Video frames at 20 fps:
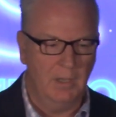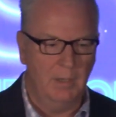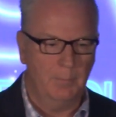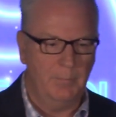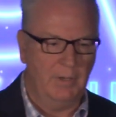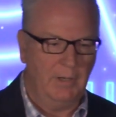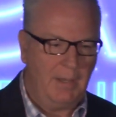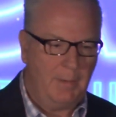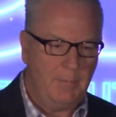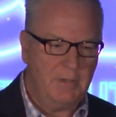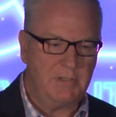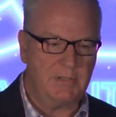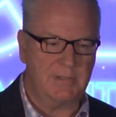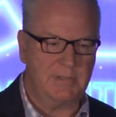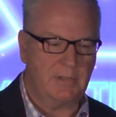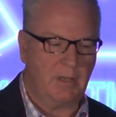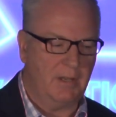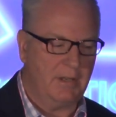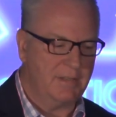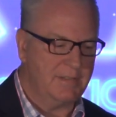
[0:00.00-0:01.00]
But let me
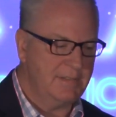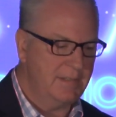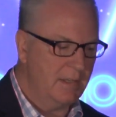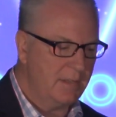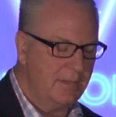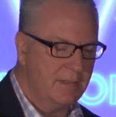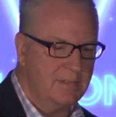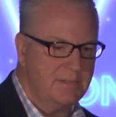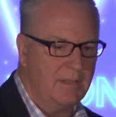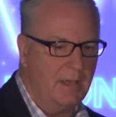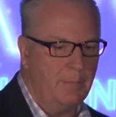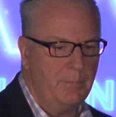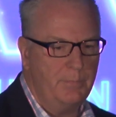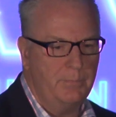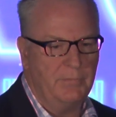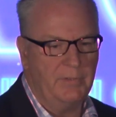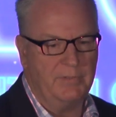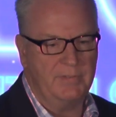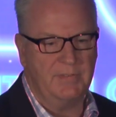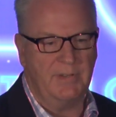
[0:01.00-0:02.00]
just kind of set this up
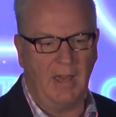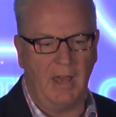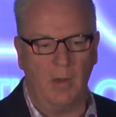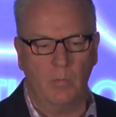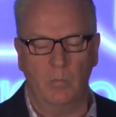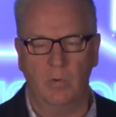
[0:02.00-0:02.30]
to start